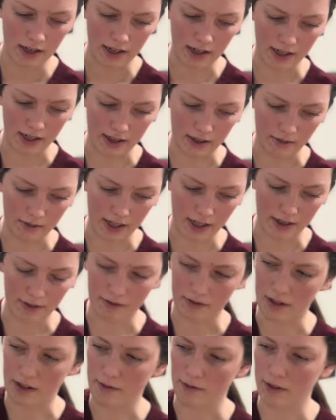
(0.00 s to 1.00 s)
And then we have
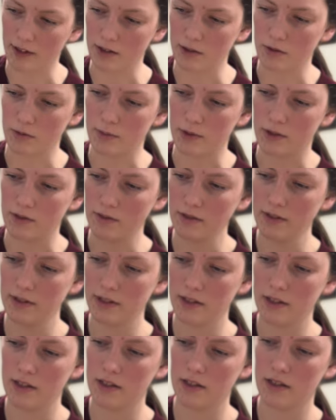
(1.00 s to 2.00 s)
the frontal bones,